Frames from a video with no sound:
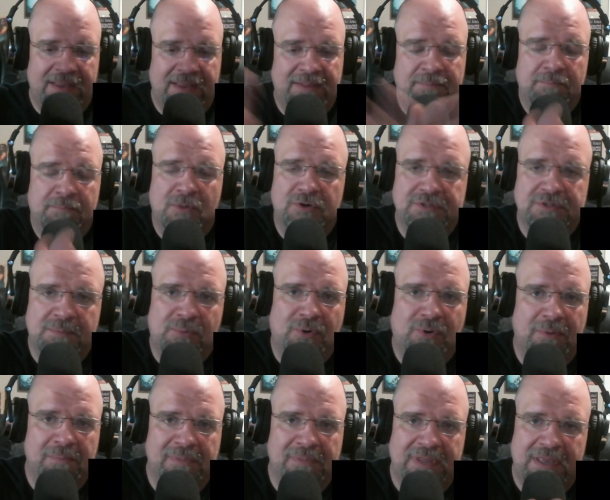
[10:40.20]
Most
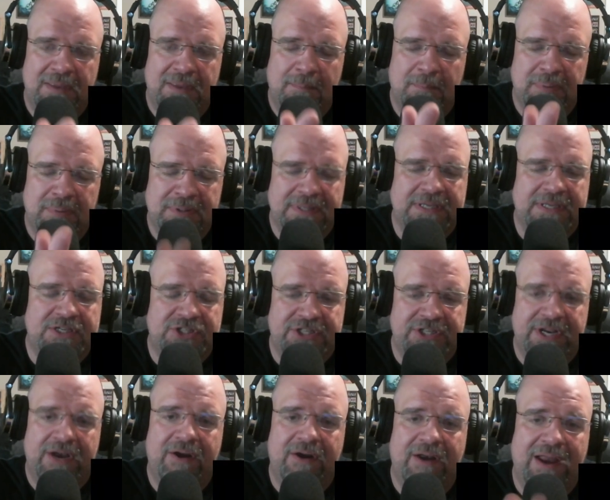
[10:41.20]
importantly, please
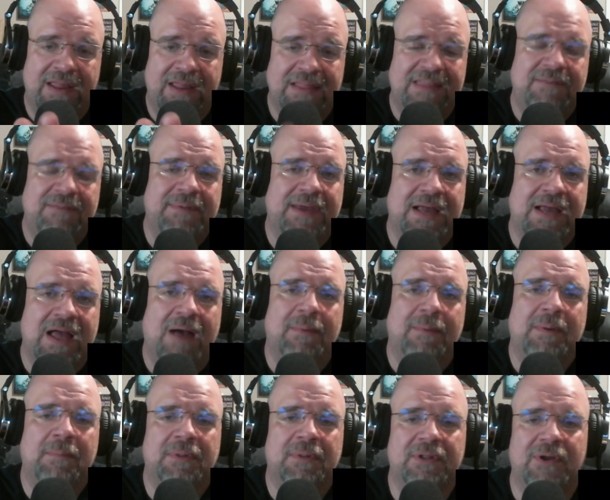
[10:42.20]
share and leave me a
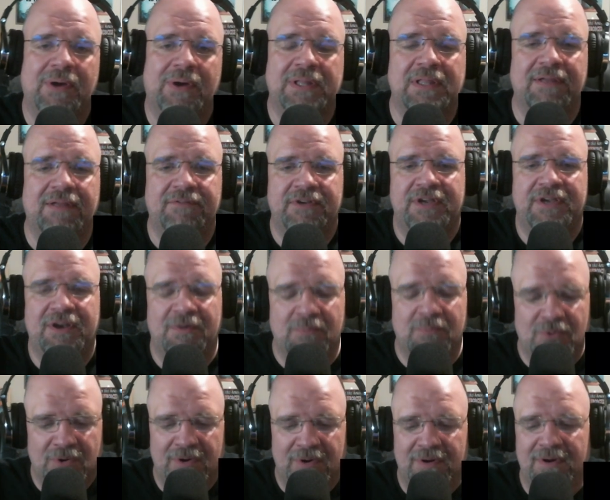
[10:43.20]
comment below. I'd love to hear
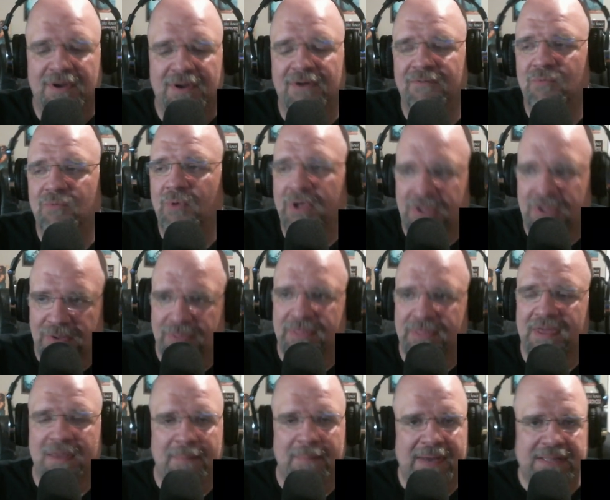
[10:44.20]
more of what you think
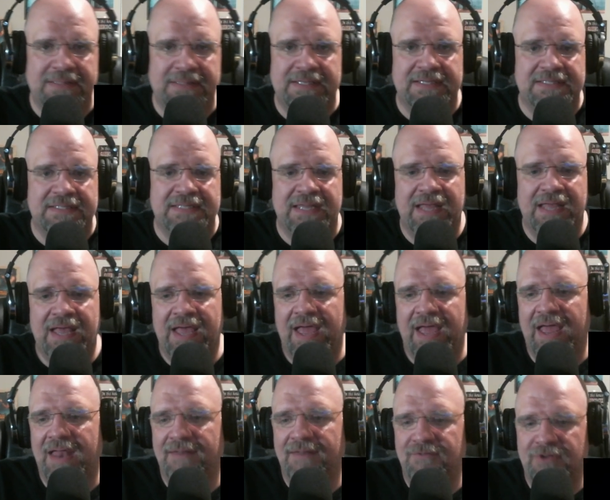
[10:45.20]
about this.
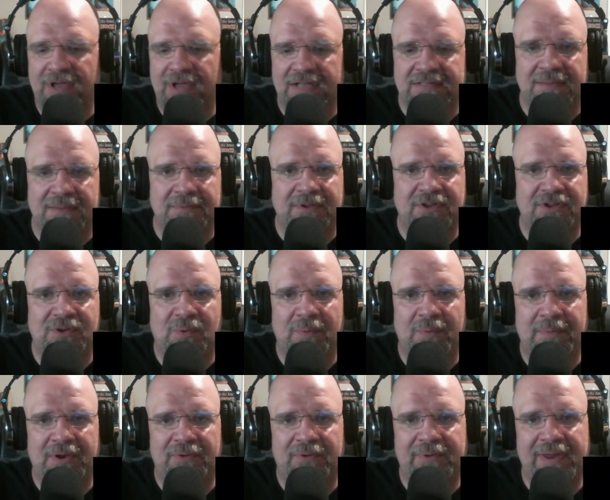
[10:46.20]
And if you got something you want me
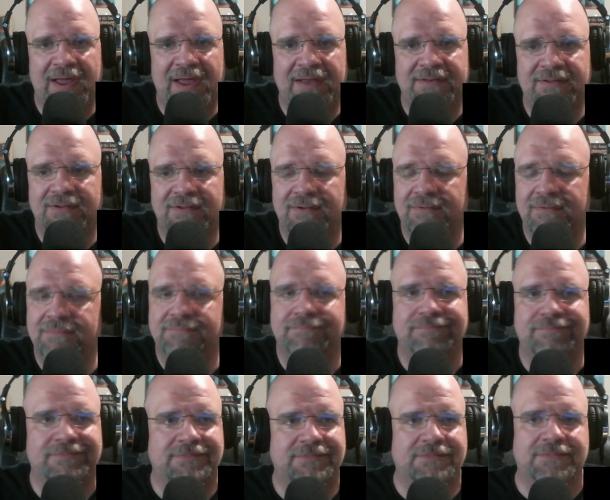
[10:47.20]
to react to,
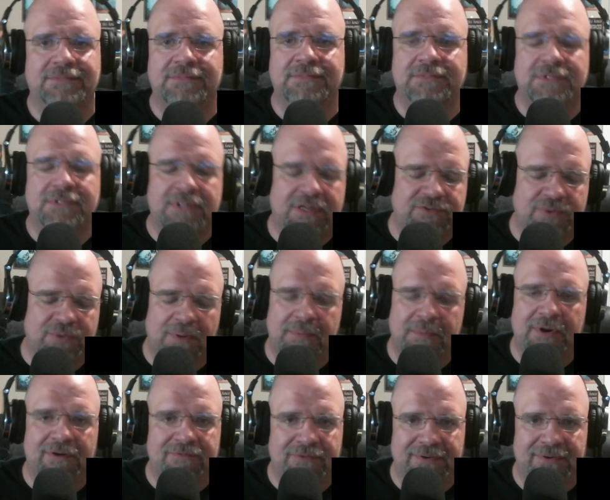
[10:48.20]
that's what I'm
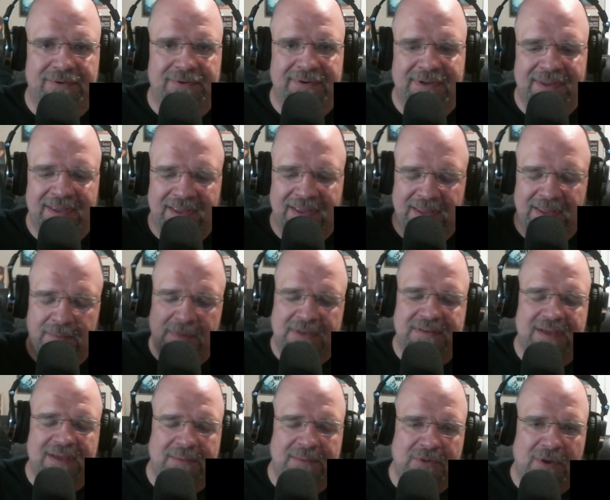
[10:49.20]
here for. In the
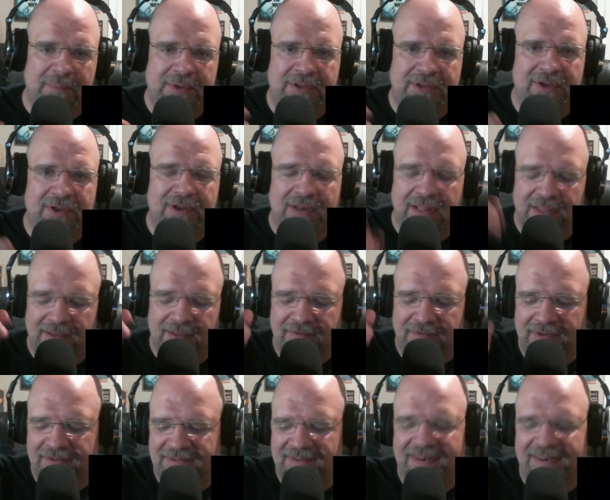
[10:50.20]
meantime, y'all be good. I love you.
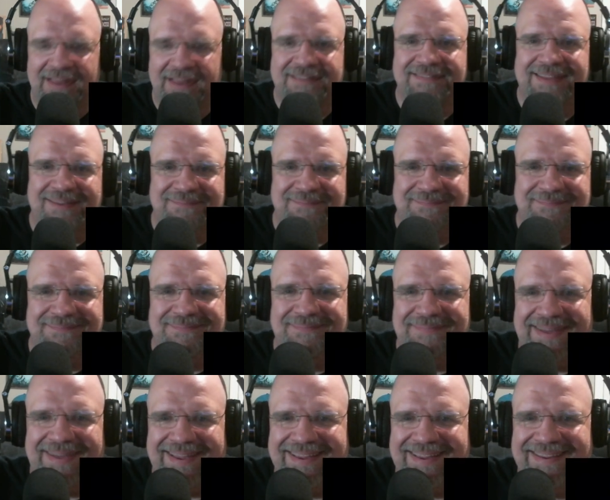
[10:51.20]
See you next time.
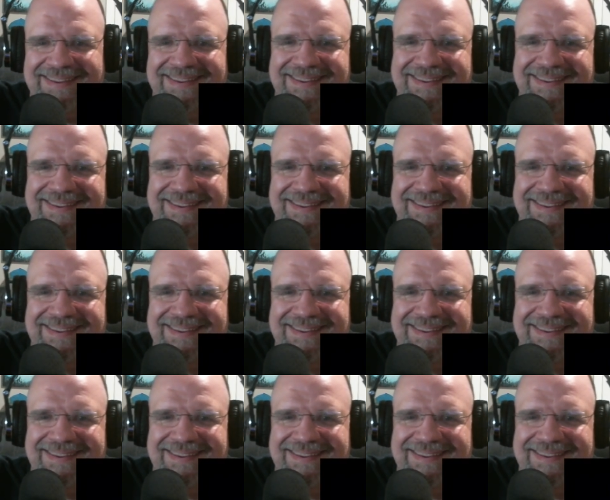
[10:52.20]
Bye.